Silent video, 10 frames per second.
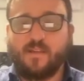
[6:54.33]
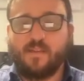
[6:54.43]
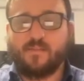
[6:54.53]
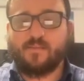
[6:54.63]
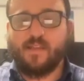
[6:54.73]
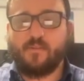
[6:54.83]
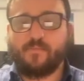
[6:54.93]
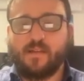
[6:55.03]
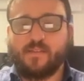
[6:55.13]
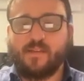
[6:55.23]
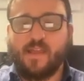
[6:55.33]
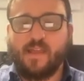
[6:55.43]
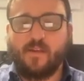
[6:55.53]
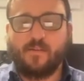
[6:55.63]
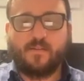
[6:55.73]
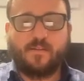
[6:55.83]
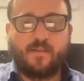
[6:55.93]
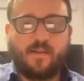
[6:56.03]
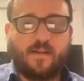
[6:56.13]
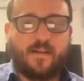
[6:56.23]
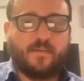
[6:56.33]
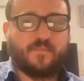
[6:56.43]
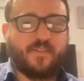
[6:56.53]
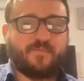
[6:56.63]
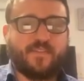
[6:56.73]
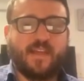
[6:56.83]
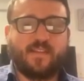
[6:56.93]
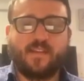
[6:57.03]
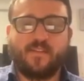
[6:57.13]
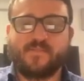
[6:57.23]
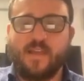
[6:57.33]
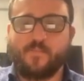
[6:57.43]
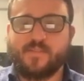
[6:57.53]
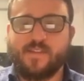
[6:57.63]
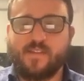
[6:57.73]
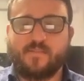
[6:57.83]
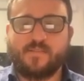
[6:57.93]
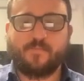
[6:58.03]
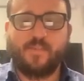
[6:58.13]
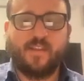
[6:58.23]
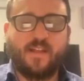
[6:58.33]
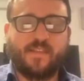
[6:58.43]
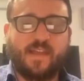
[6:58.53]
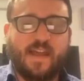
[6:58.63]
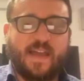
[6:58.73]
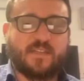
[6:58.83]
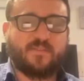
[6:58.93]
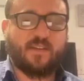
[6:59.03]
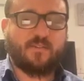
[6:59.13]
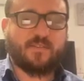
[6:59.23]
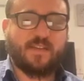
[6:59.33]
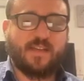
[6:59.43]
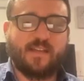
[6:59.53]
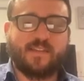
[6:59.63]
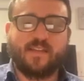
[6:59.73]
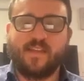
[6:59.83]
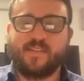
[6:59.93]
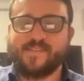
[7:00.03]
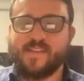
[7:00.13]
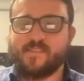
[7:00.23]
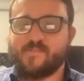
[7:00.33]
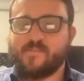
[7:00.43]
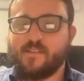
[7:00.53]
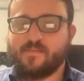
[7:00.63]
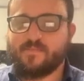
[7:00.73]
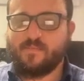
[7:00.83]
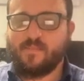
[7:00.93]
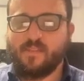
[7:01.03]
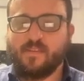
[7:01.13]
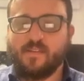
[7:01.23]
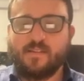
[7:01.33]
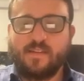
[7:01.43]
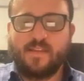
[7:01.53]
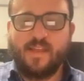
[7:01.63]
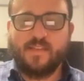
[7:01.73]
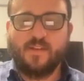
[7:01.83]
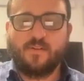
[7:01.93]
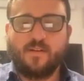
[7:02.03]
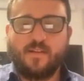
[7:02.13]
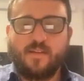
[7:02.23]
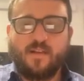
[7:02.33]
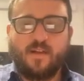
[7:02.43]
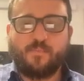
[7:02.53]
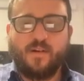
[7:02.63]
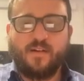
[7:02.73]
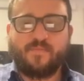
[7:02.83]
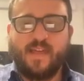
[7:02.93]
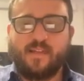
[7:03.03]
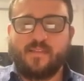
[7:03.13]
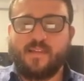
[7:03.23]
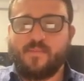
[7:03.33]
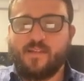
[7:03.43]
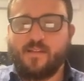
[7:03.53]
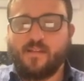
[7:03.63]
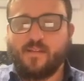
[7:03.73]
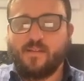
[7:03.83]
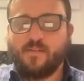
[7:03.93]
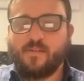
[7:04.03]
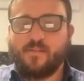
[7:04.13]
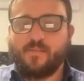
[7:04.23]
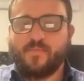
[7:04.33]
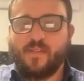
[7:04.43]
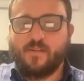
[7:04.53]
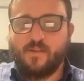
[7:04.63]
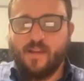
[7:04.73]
then you're bound to get error. The fidelity of sampled signal is dependent on the highest frequency content in the signal. And so above that limit, or I